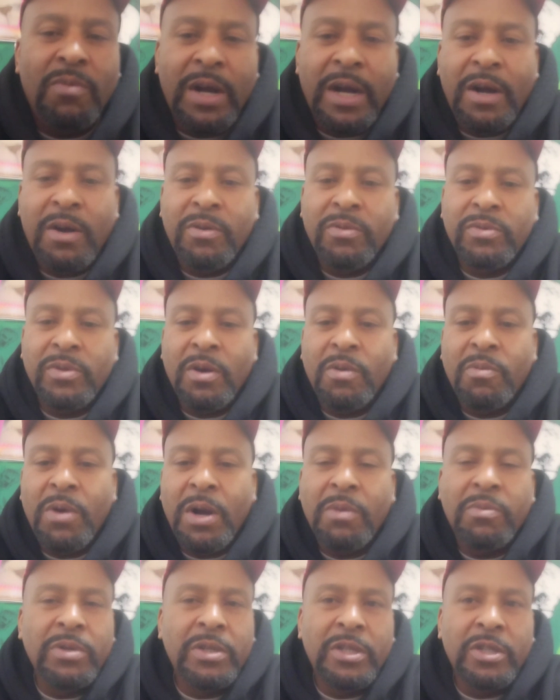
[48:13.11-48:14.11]
why well, I don't know
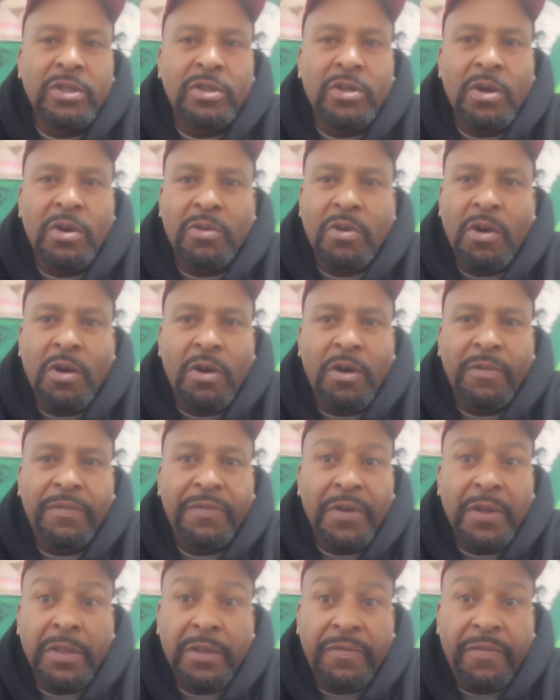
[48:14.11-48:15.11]
why we just don't call
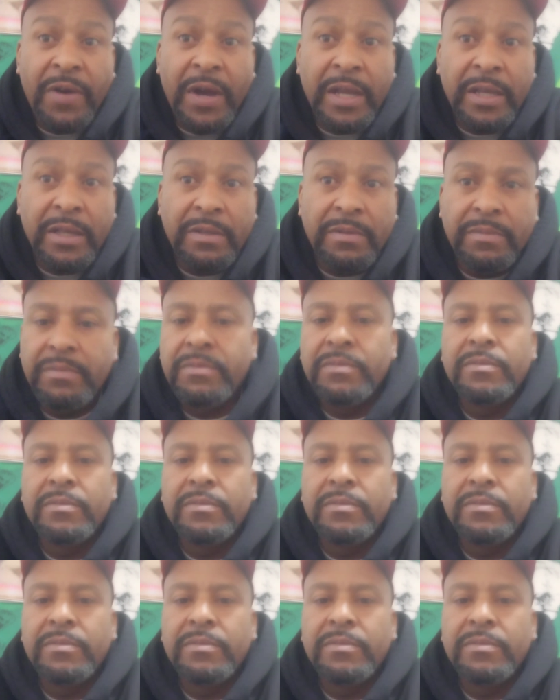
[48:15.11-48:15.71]
for the fight